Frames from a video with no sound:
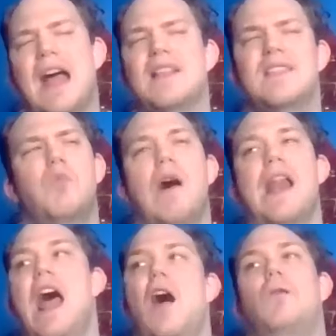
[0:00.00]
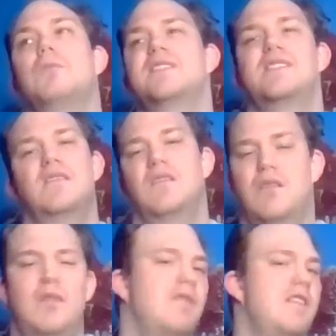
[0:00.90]
that's what helps
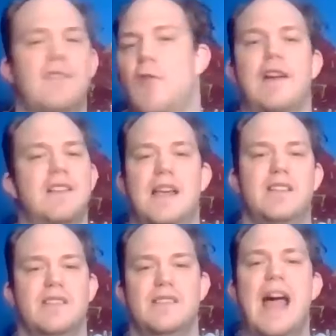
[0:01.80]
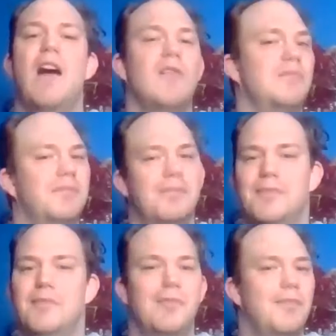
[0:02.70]
these organizations out,
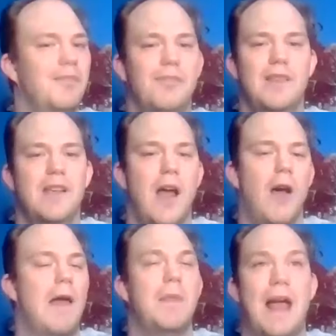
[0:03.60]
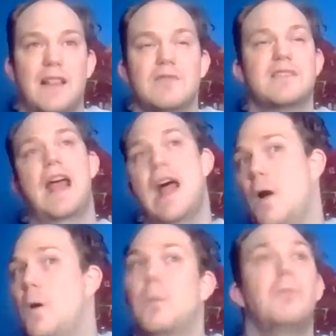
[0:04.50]
you know, and that's what's going to
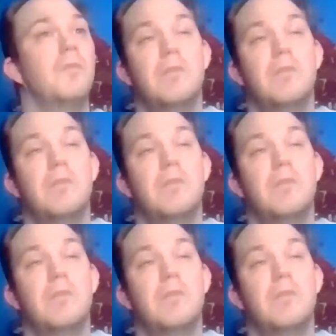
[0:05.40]
help